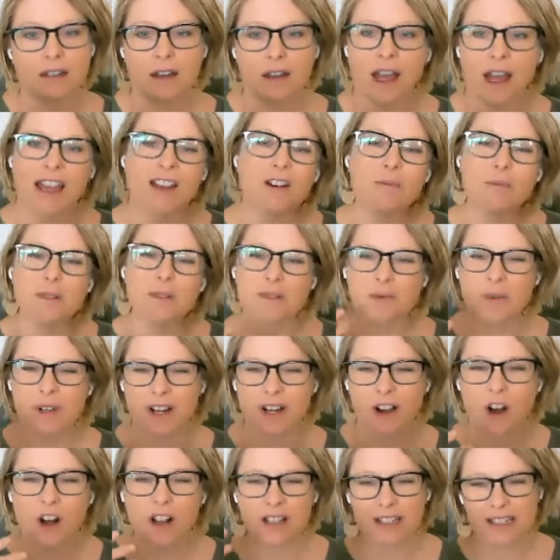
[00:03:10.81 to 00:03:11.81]
I almost
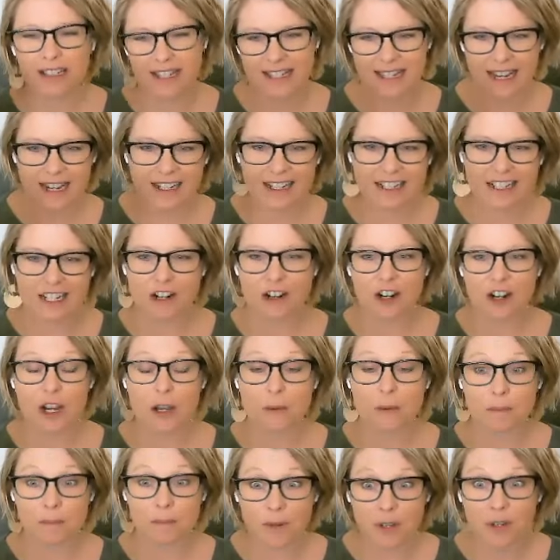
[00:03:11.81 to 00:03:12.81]
want to call it
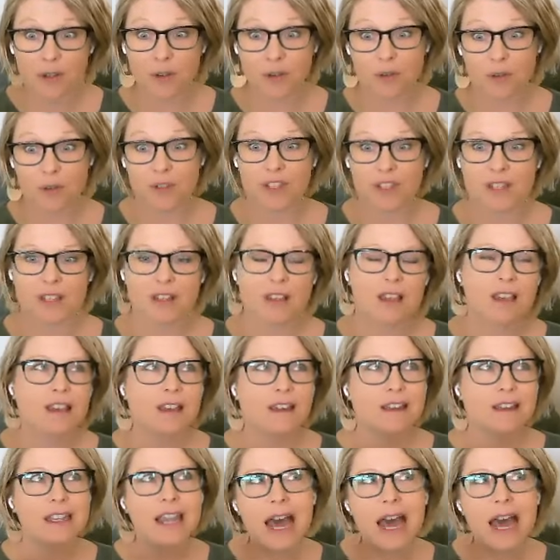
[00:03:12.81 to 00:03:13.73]
secondary abuse,